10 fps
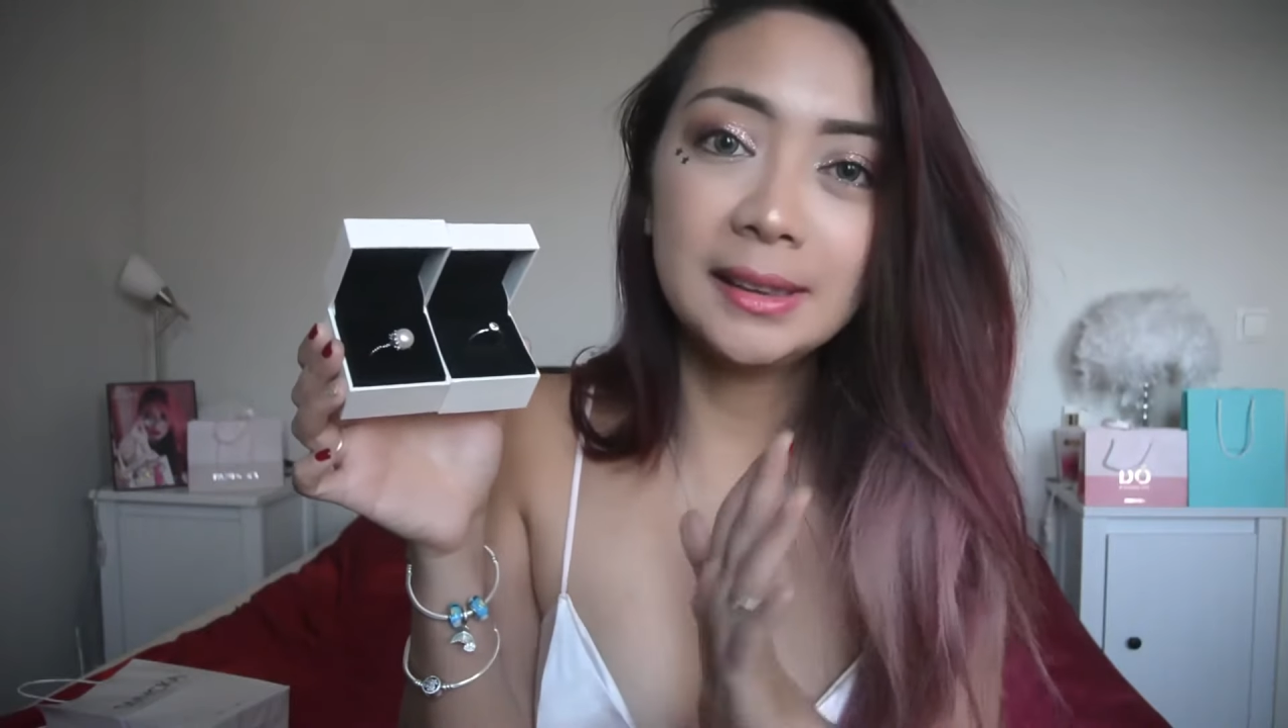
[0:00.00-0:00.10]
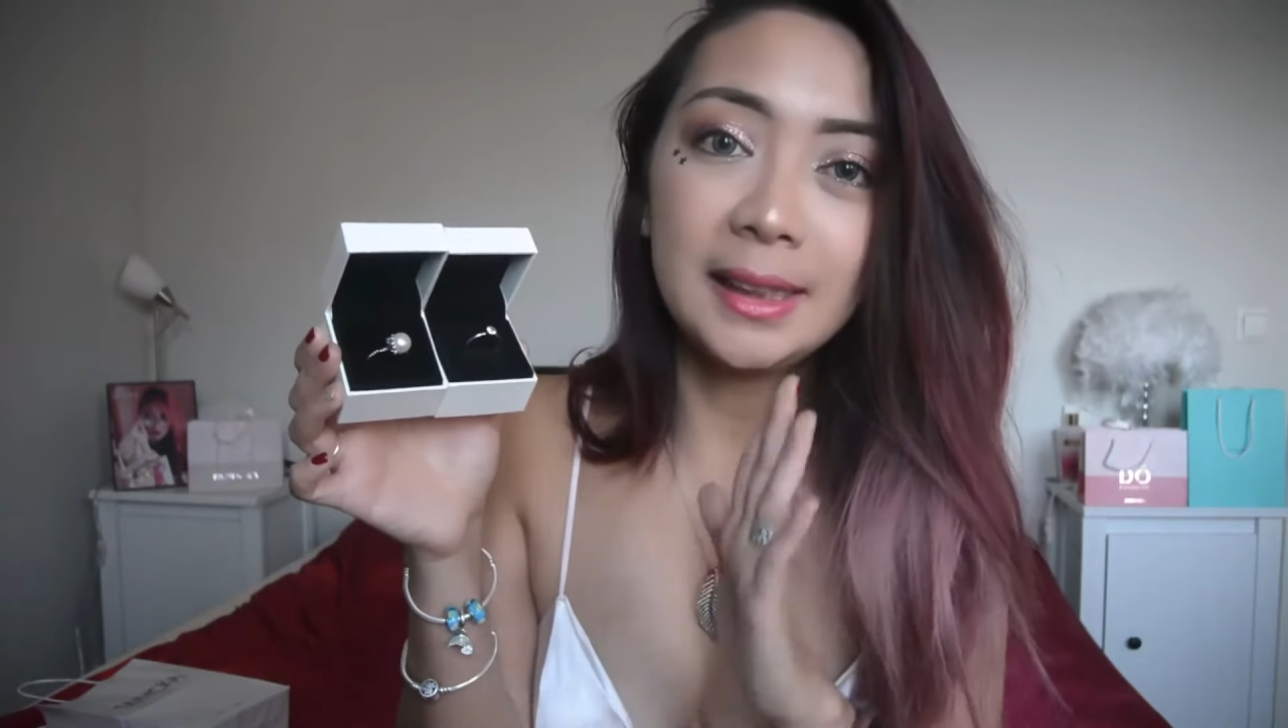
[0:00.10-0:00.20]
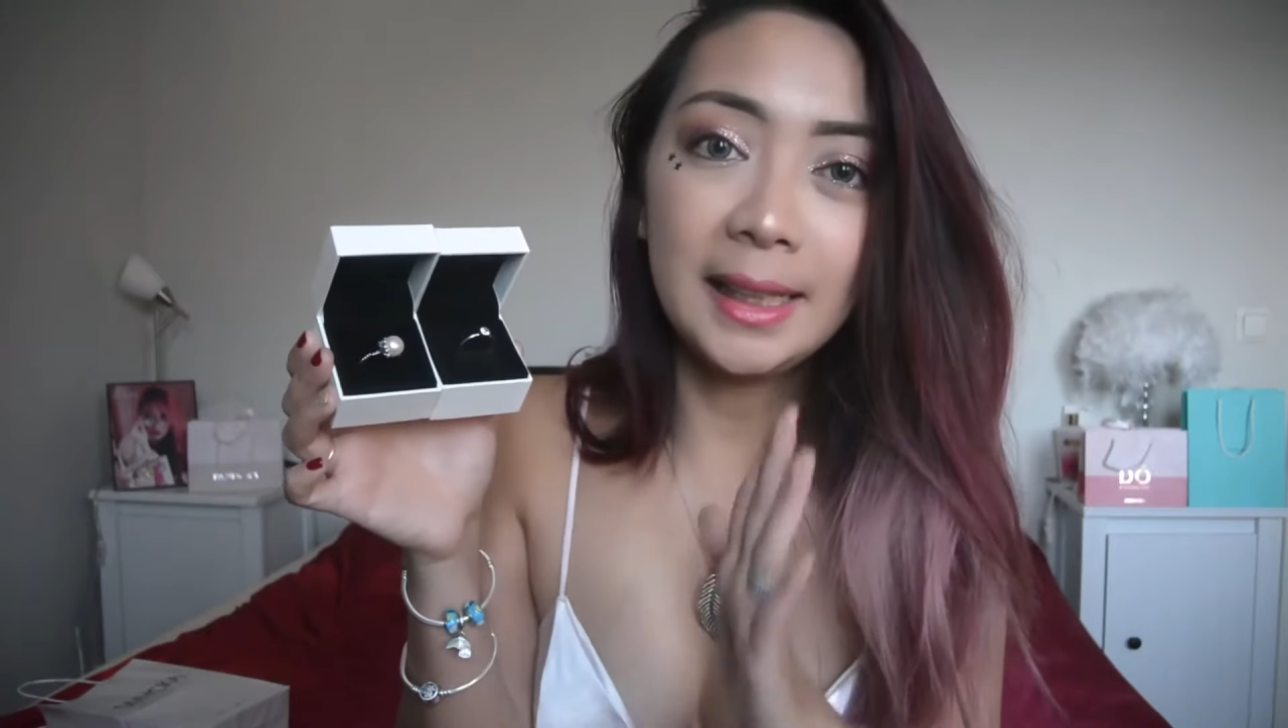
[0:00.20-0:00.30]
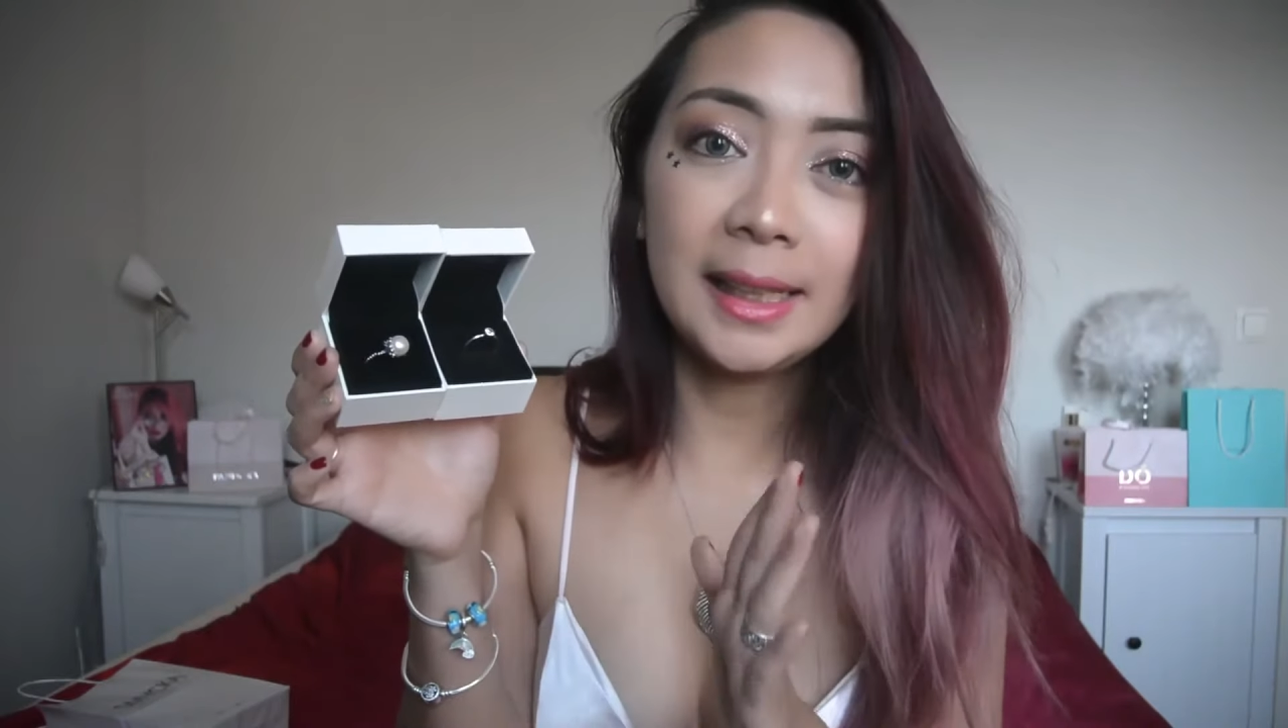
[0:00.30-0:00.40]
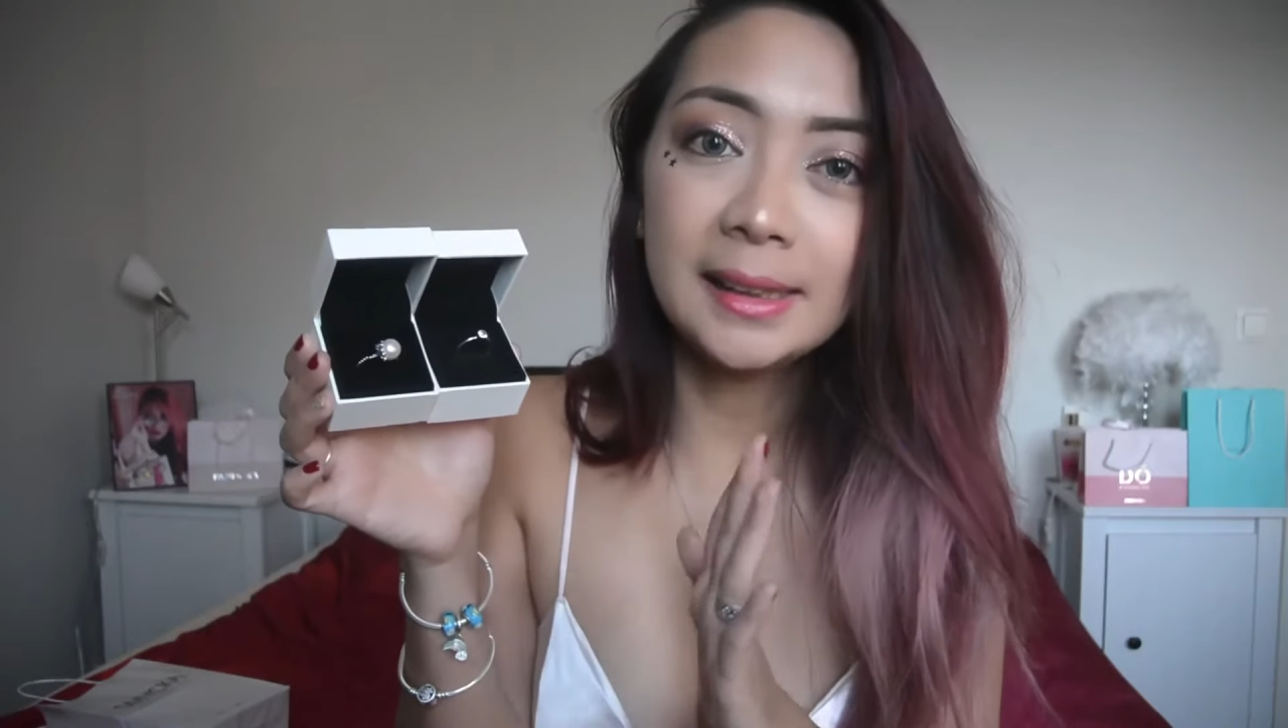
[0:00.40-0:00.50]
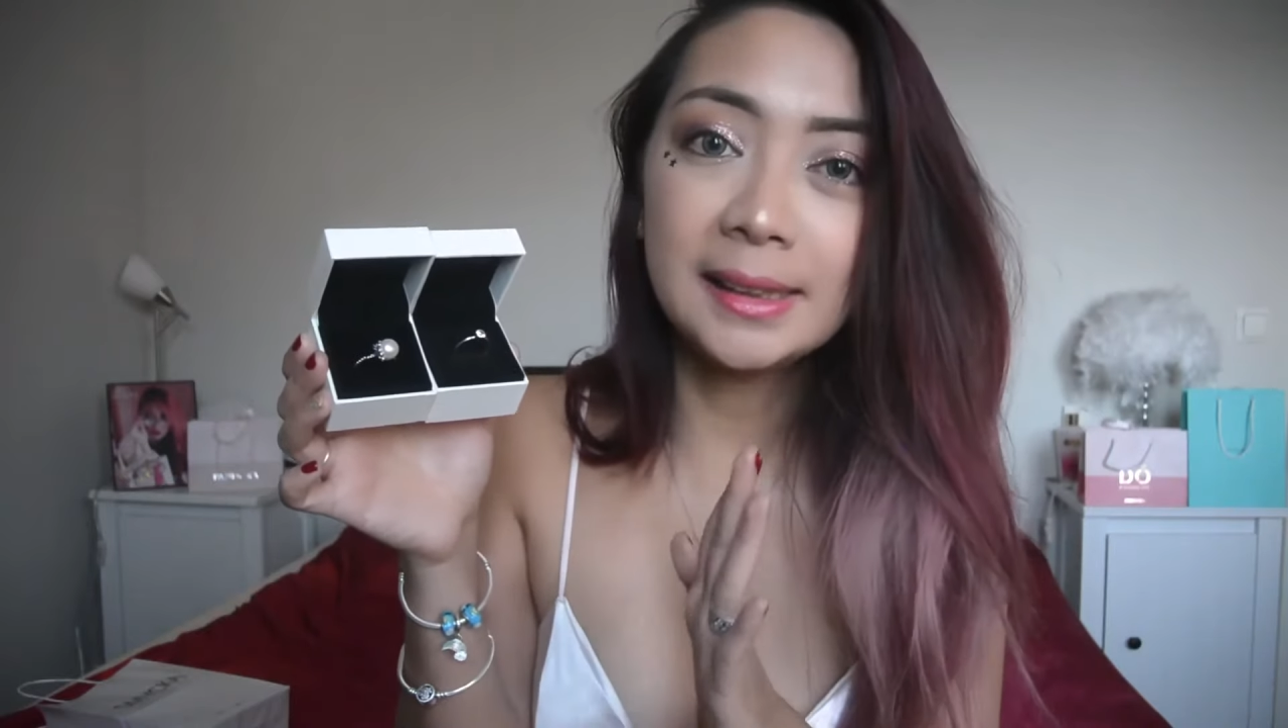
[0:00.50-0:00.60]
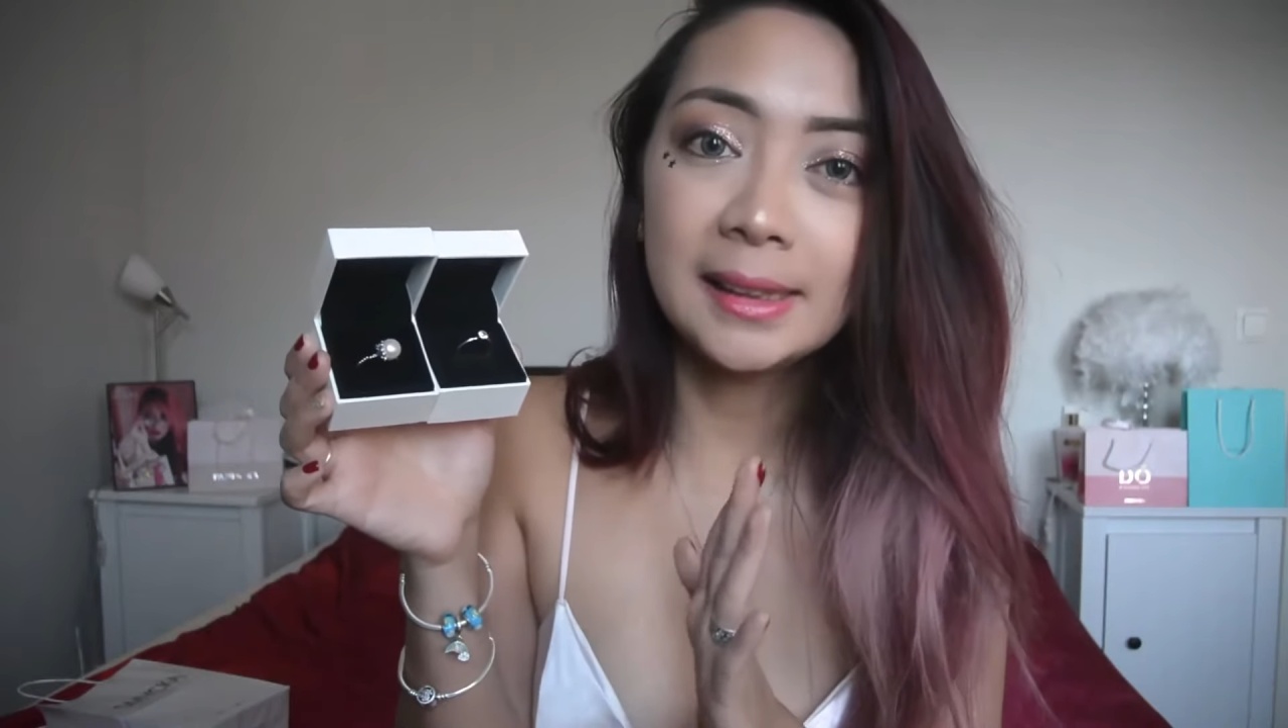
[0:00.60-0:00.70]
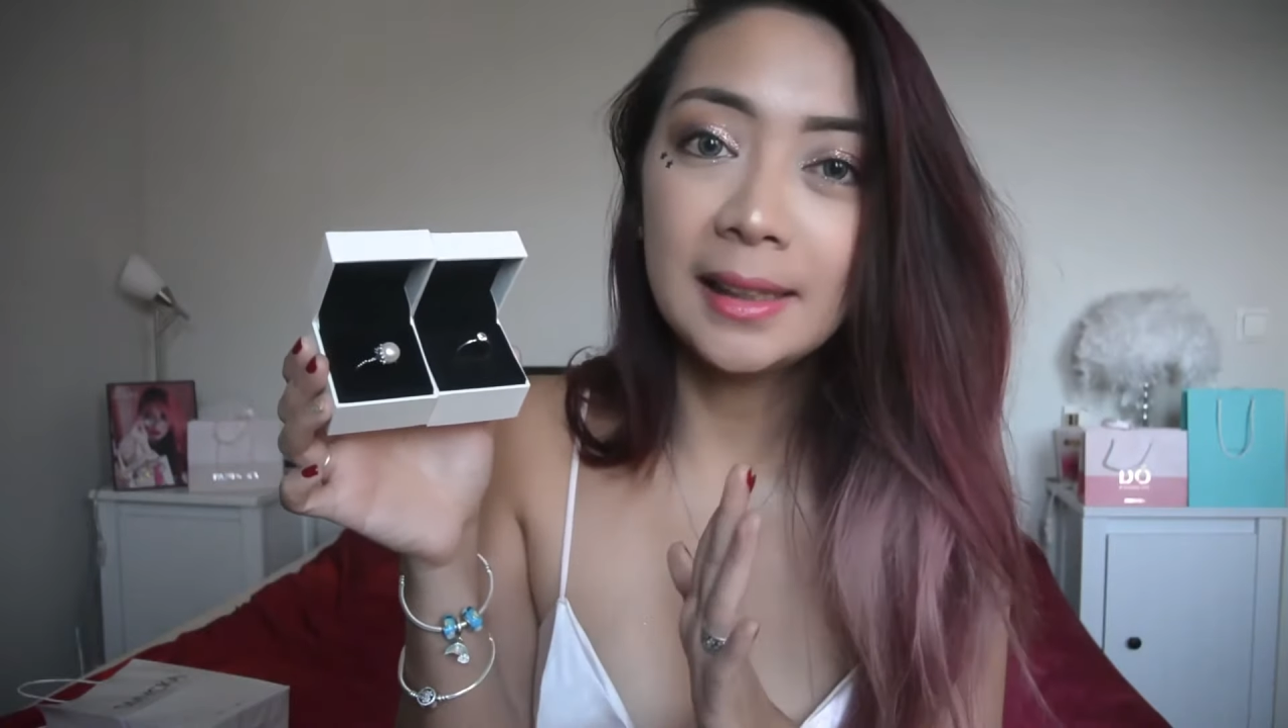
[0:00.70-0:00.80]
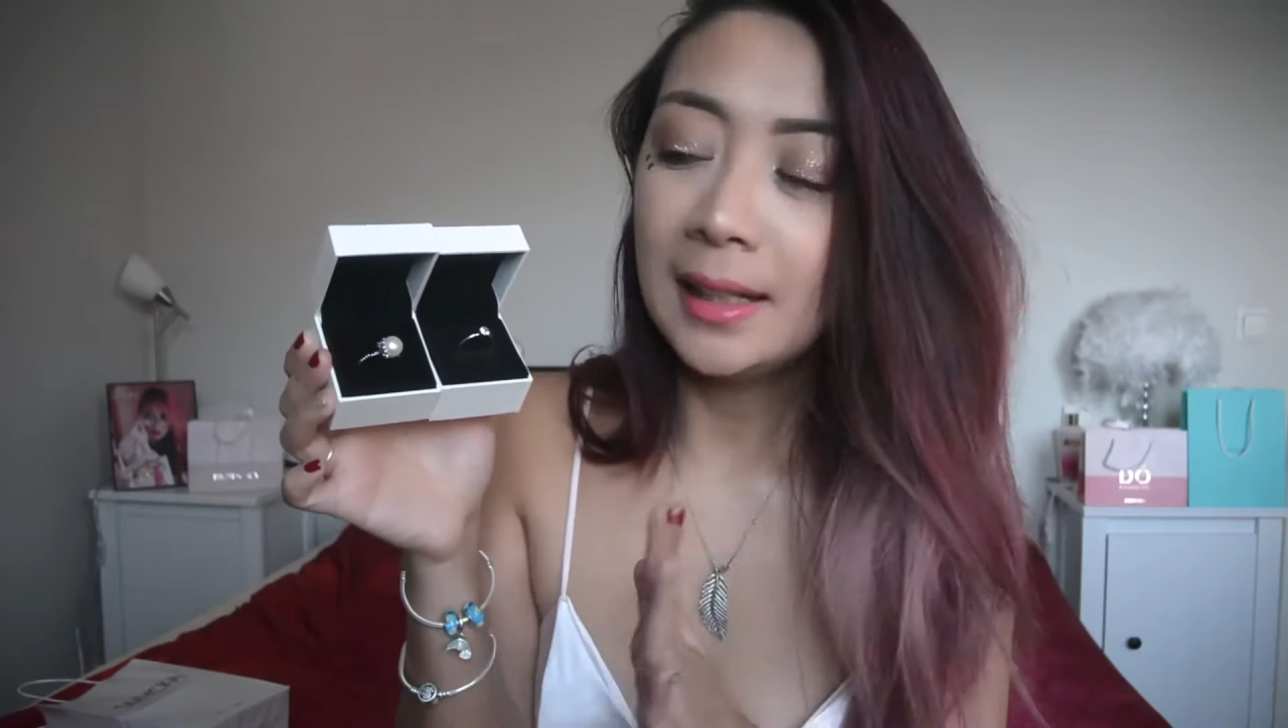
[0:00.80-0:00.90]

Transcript: things,